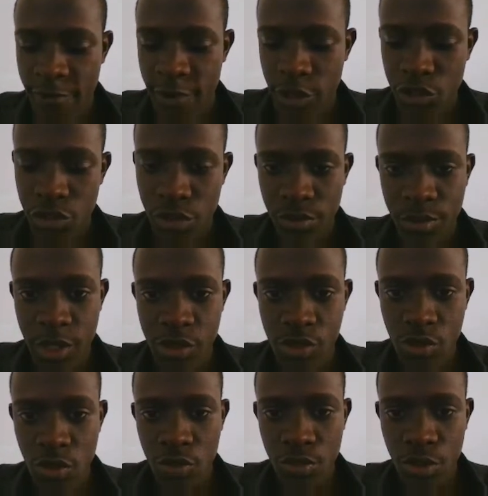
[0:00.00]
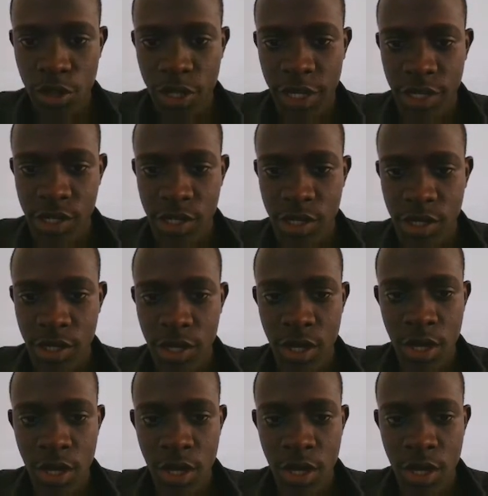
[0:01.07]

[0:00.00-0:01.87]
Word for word: function-based component.